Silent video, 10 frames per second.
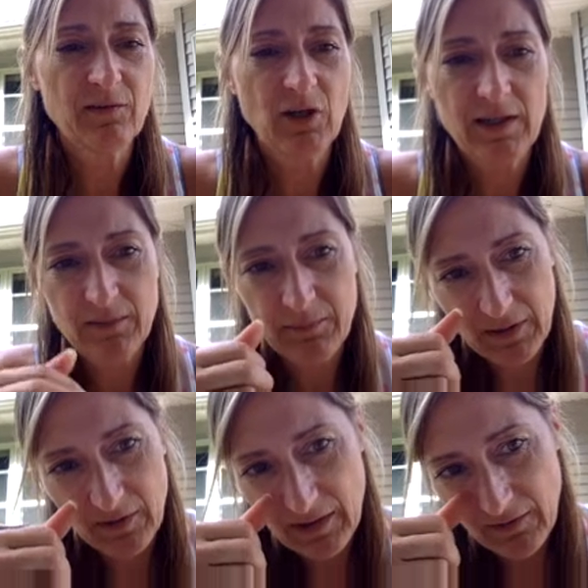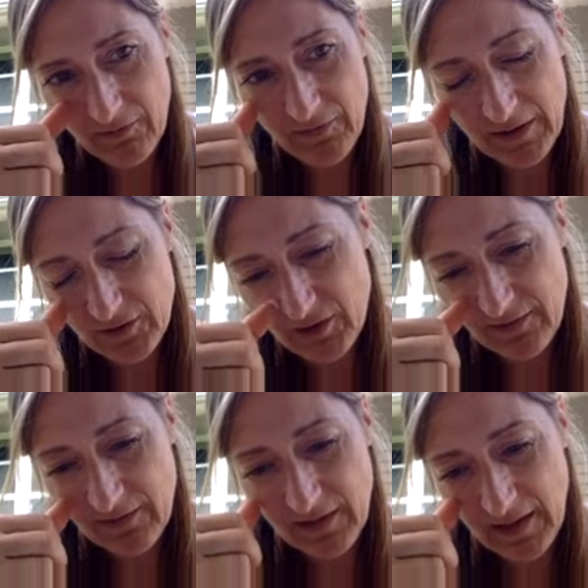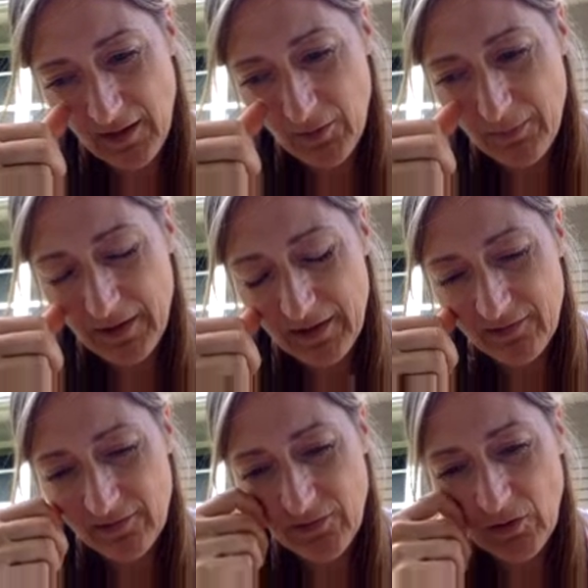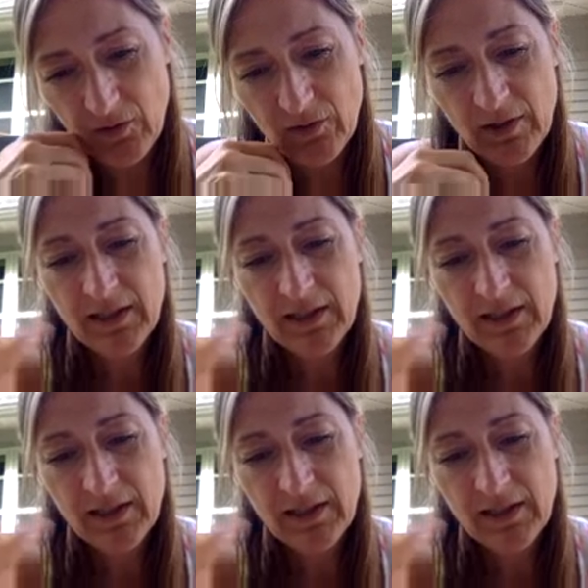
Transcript: talk about how functions can help us. So,